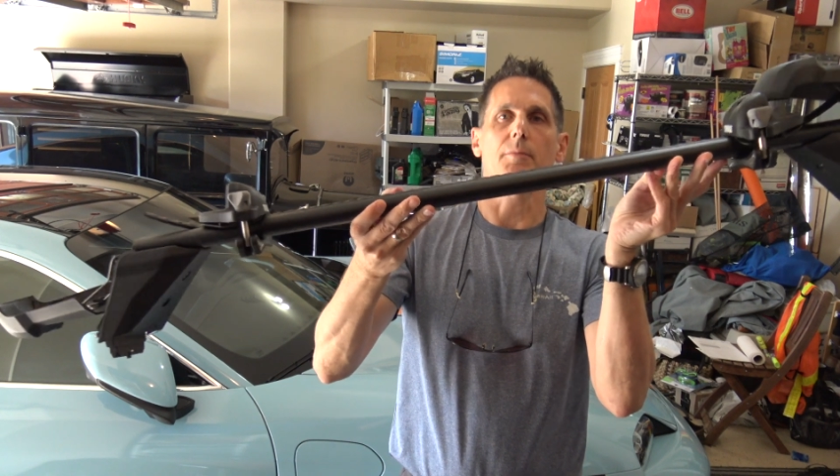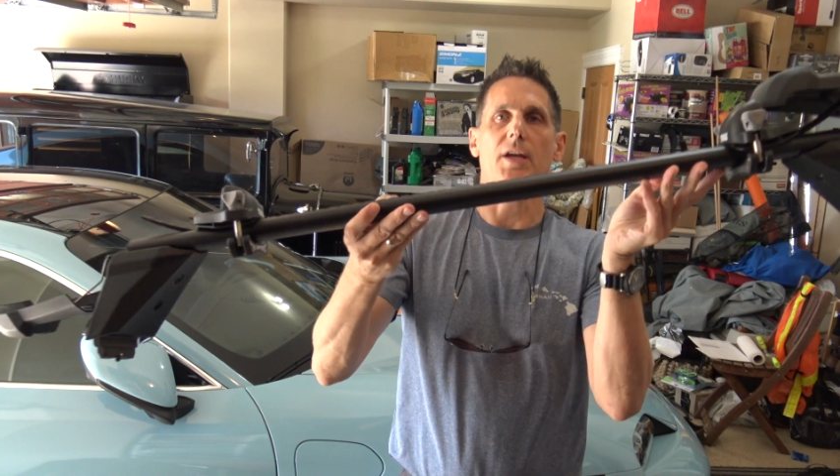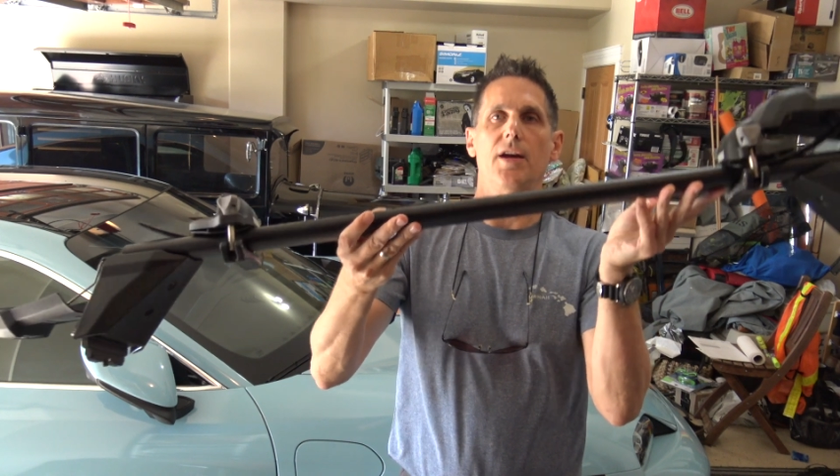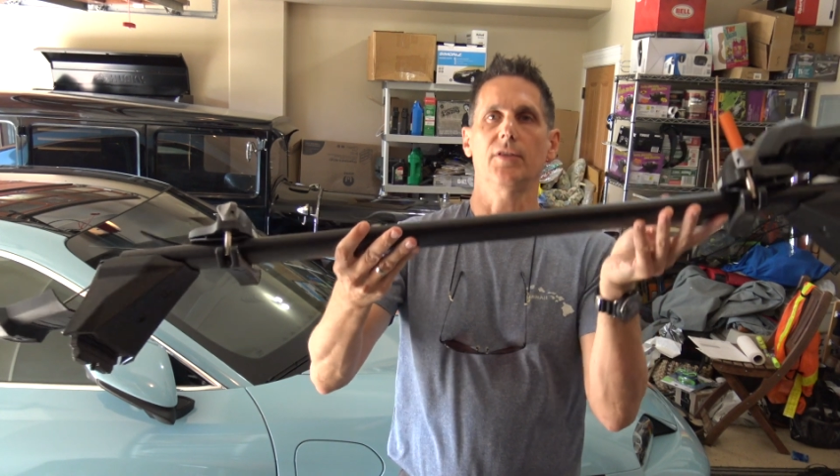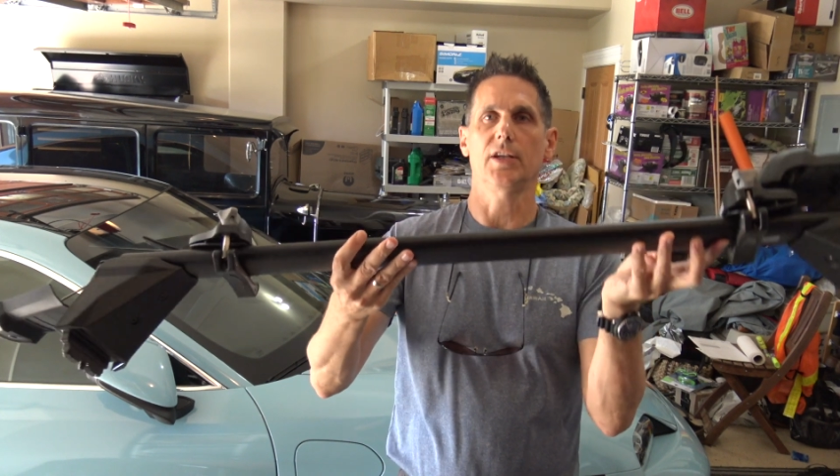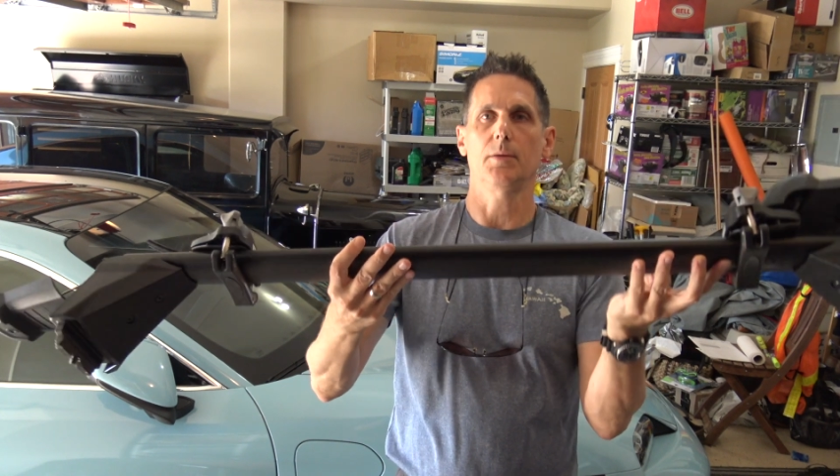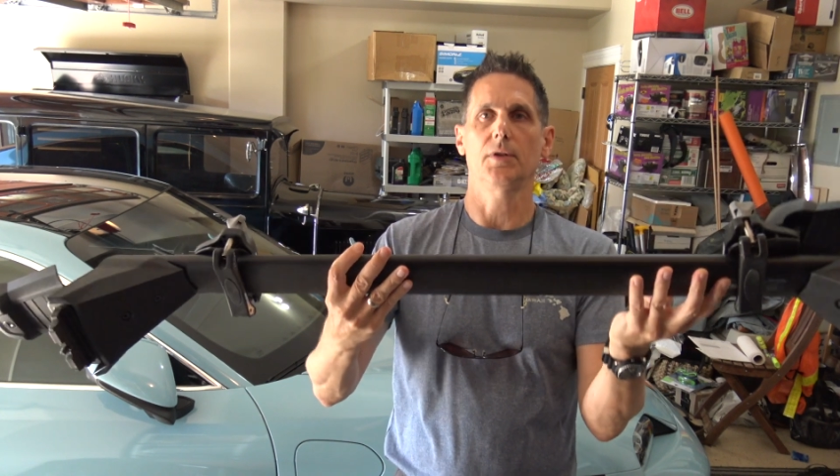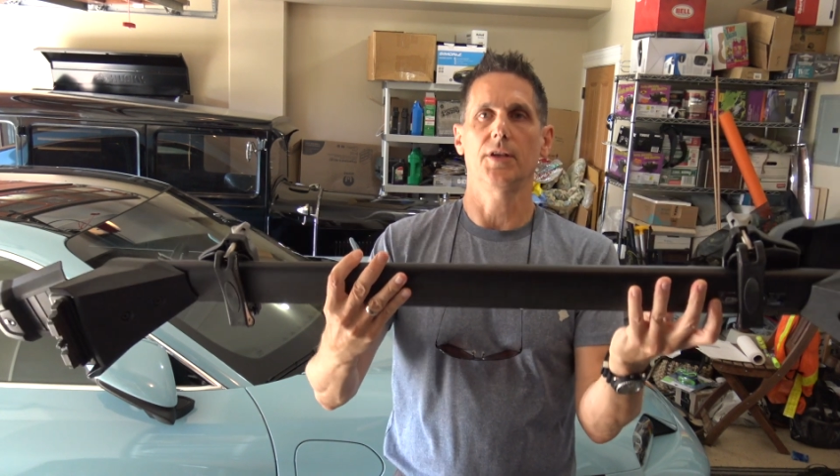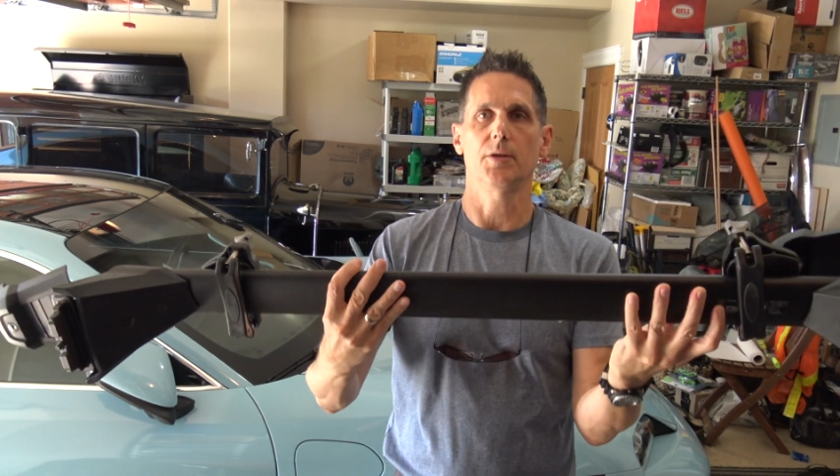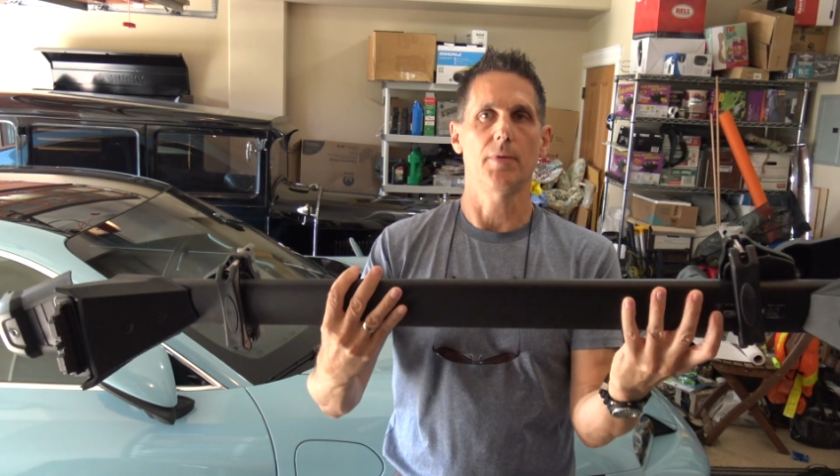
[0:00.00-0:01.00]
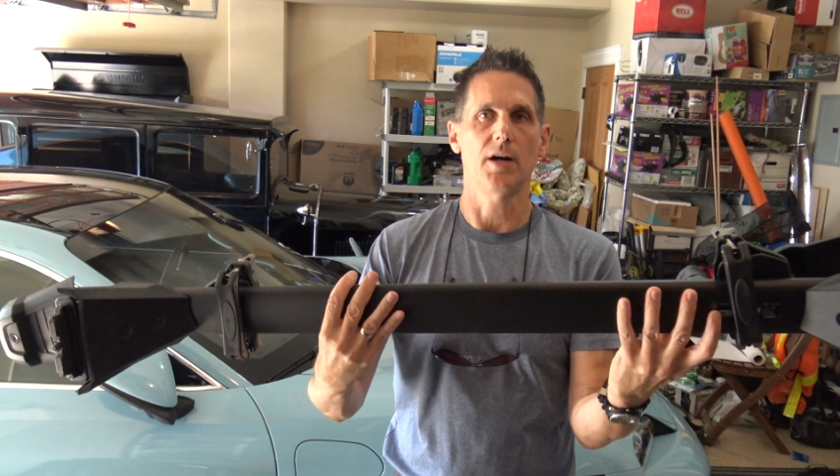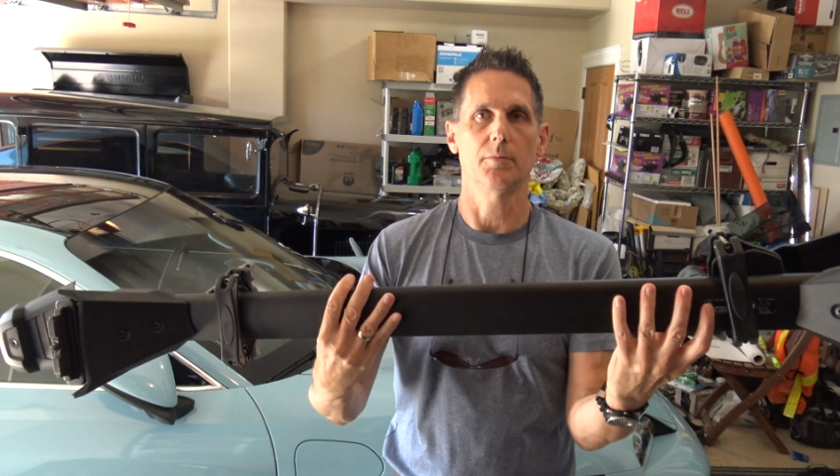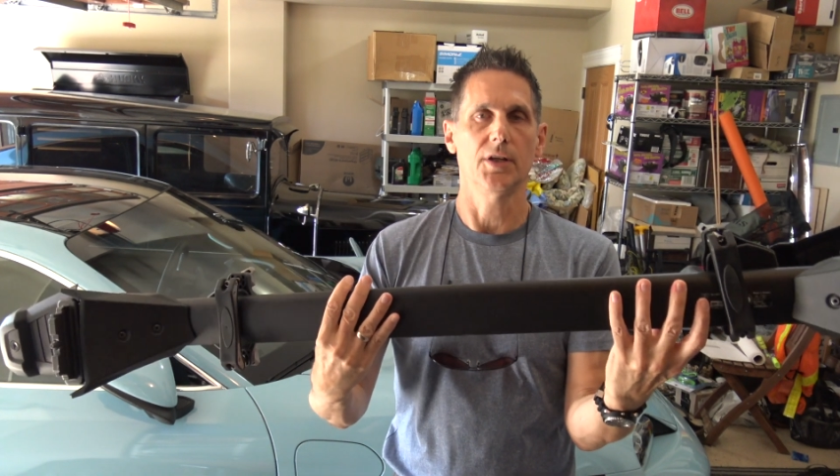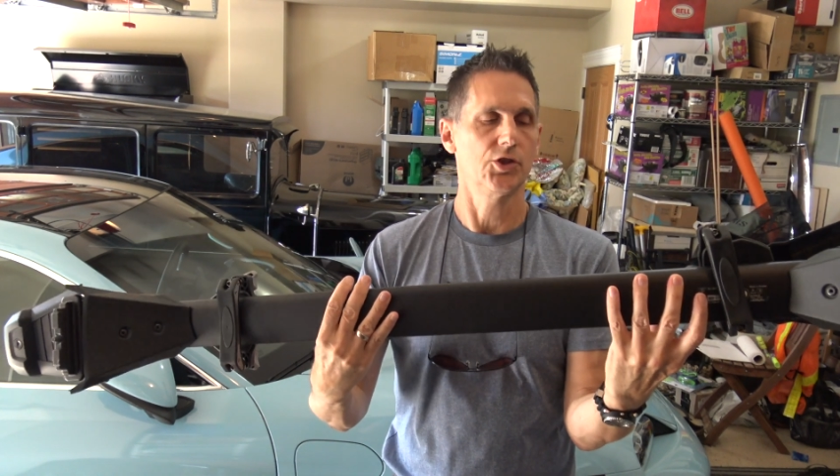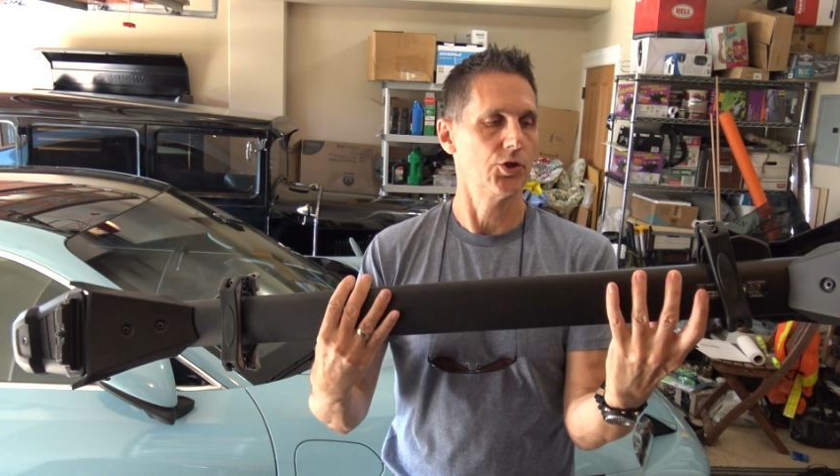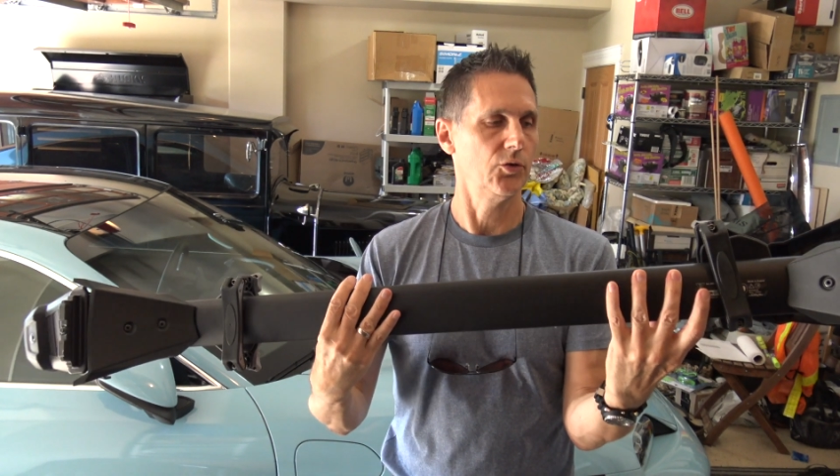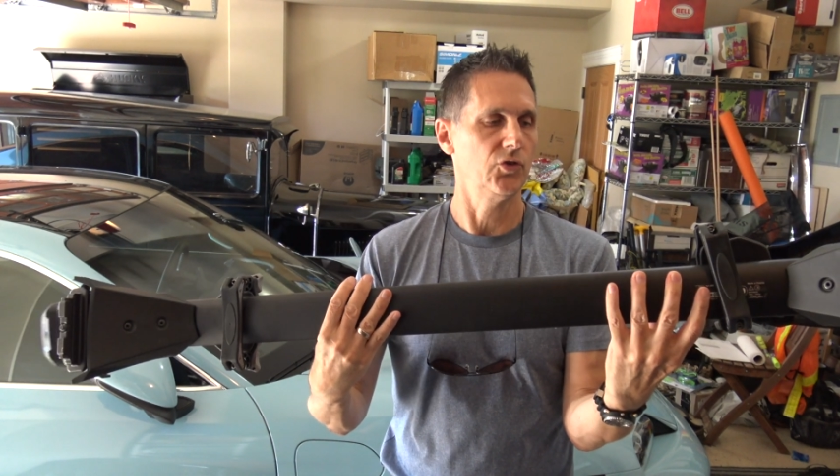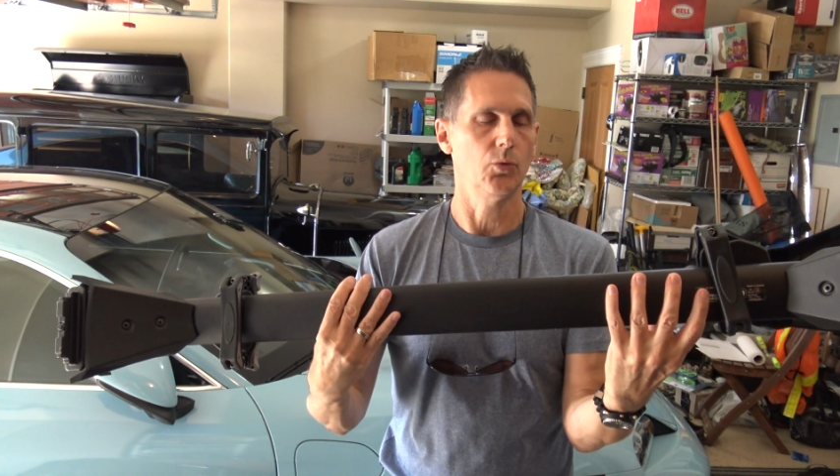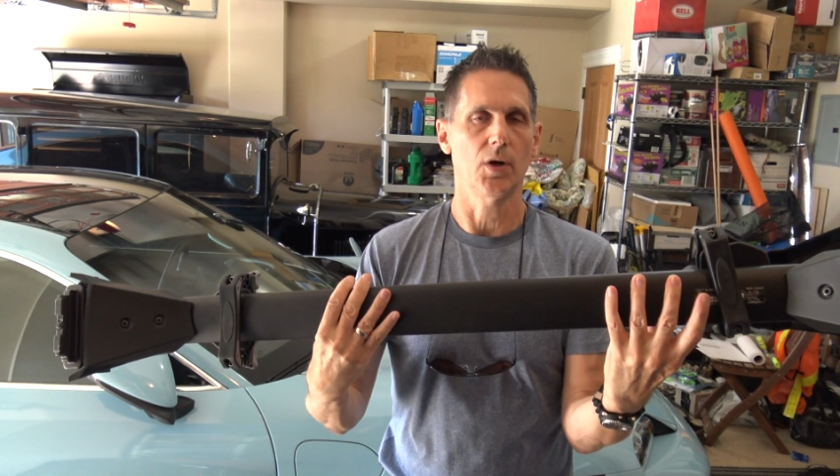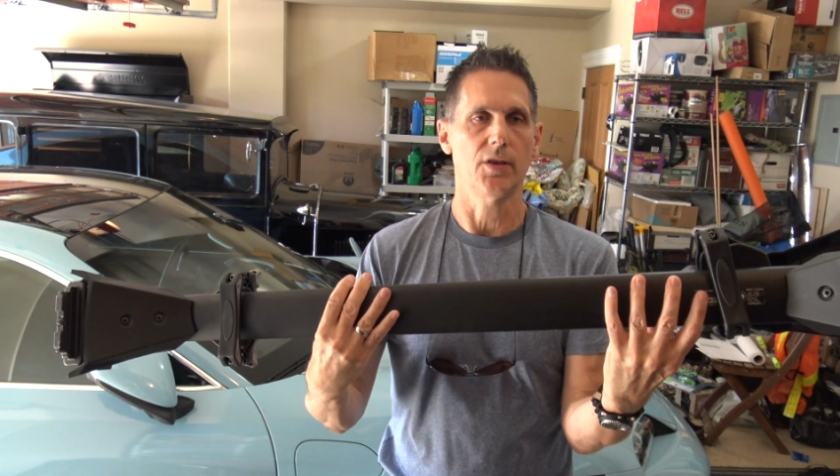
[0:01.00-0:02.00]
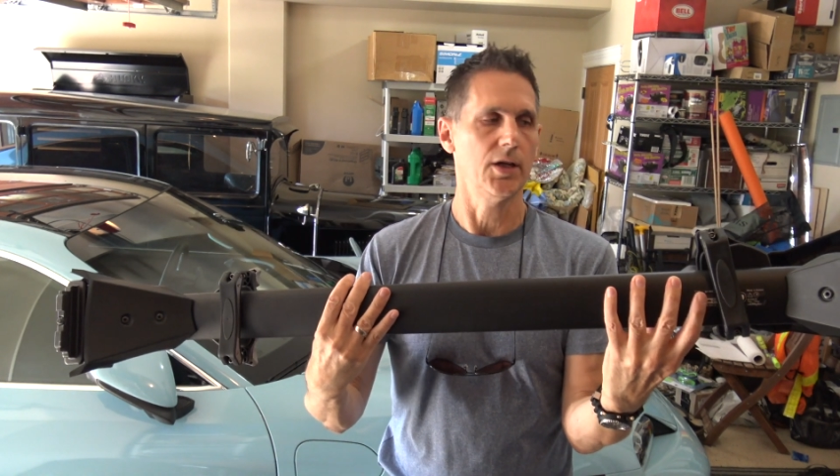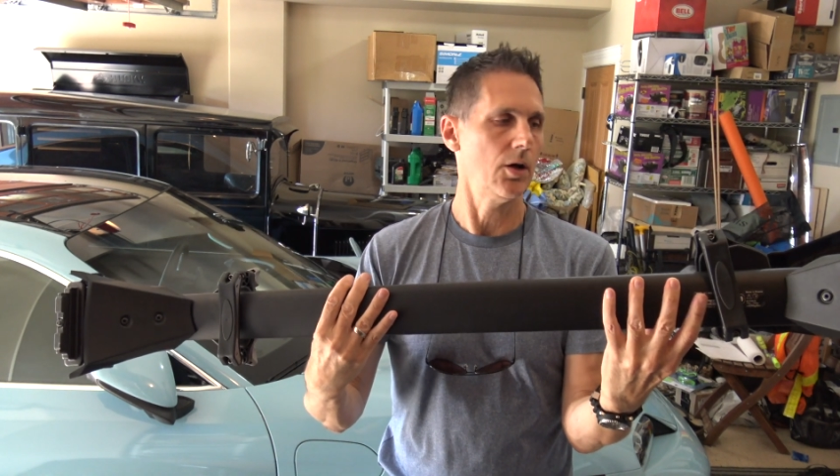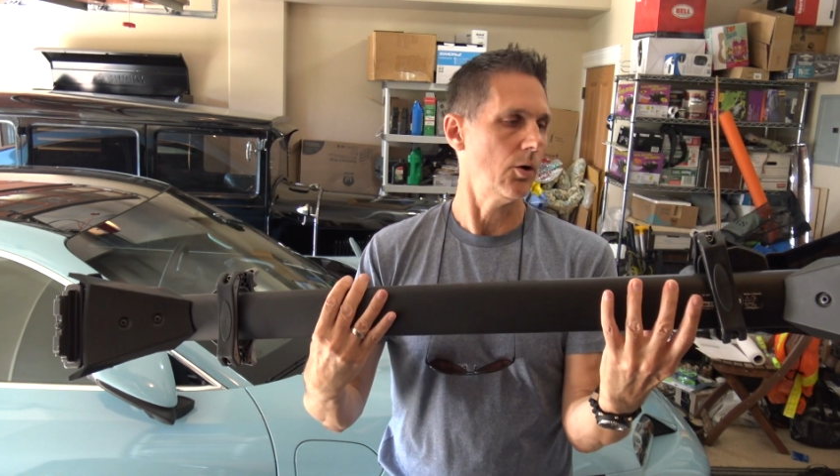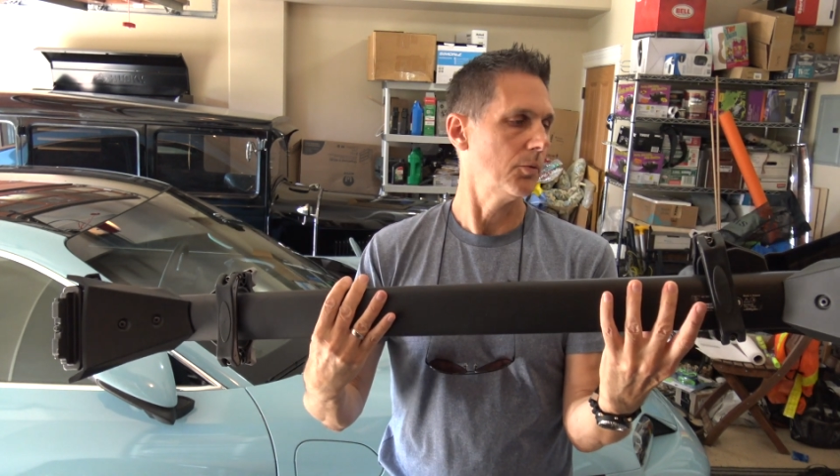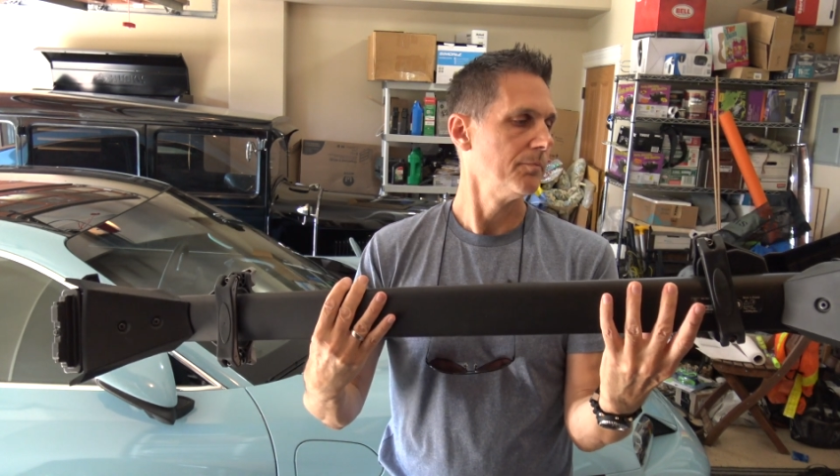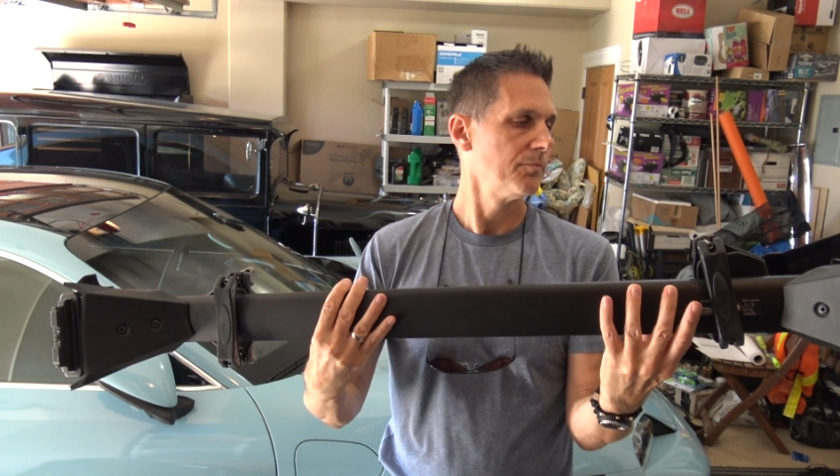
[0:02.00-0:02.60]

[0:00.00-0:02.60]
They have a label on the bottom that shows you where they go.